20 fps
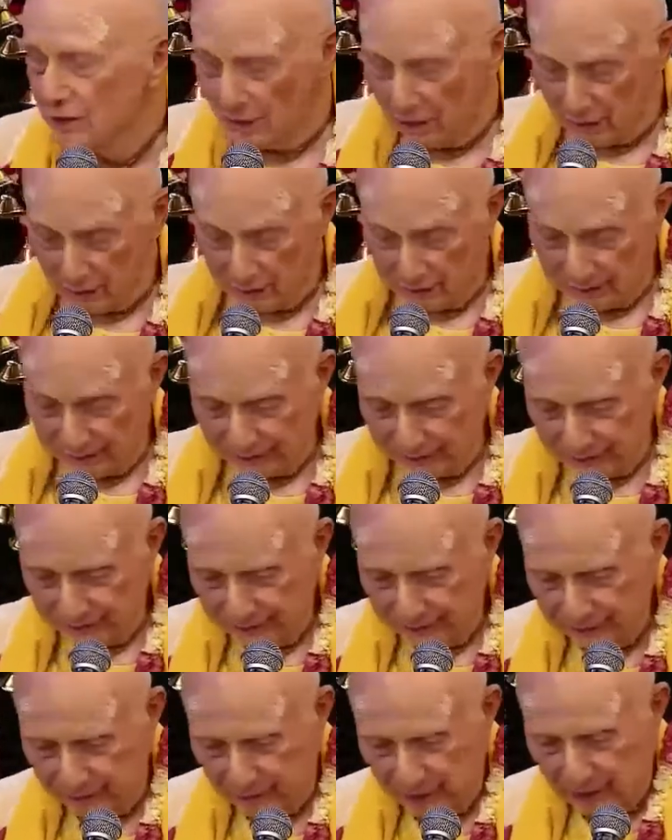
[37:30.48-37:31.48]
So,
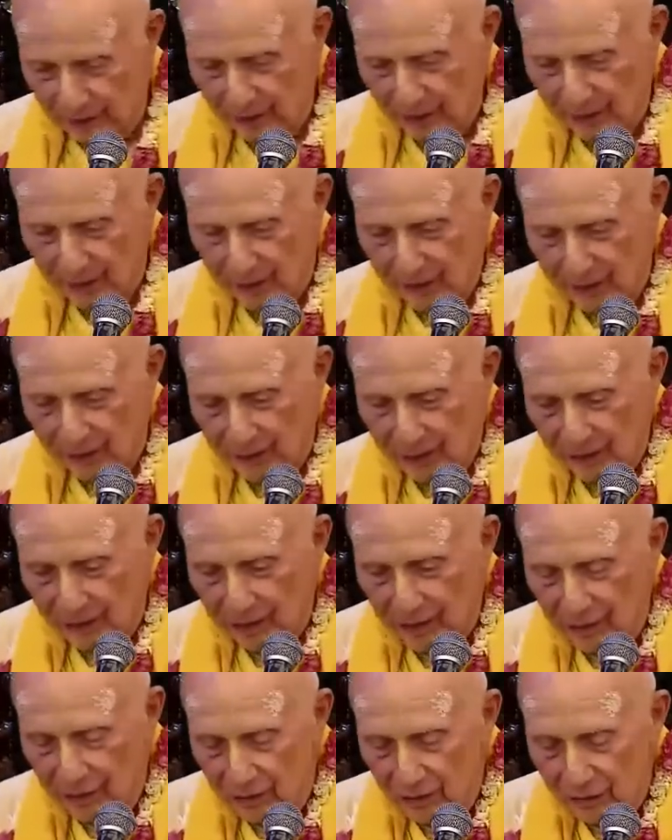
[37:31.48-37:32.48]
it
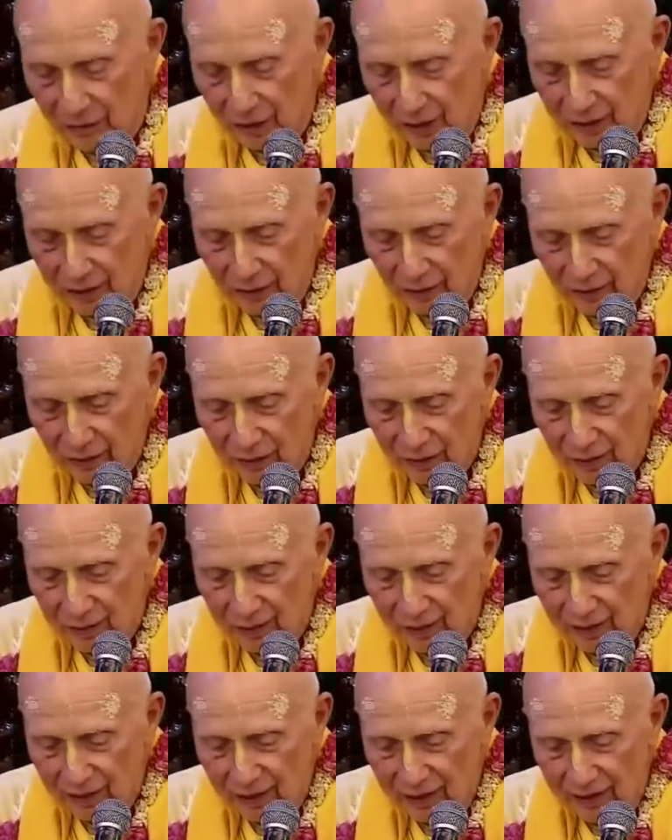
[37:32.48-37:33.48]
goes on to
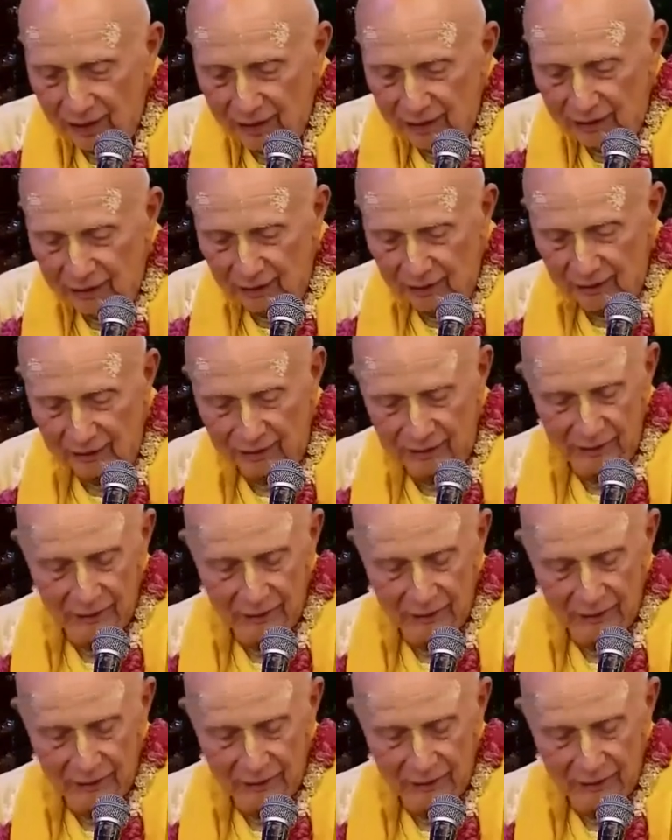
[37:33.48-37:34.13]
explain here,